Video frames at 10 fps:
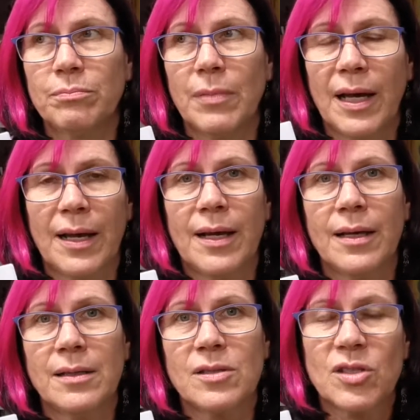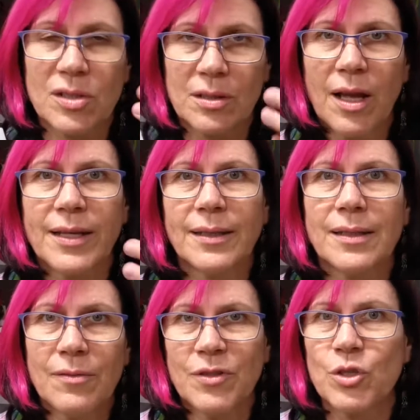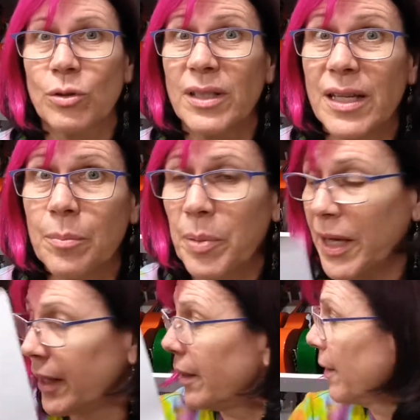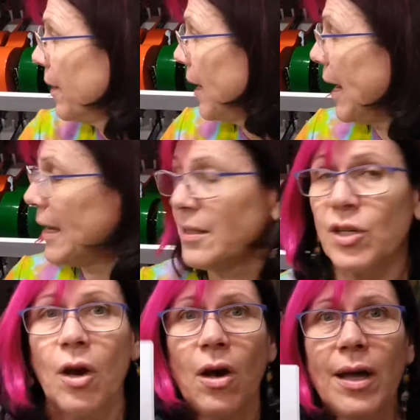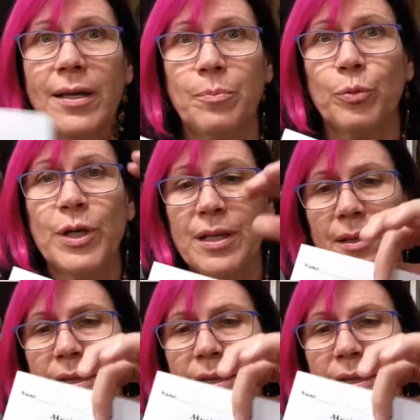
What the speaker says: are slightly visually impaired, and I print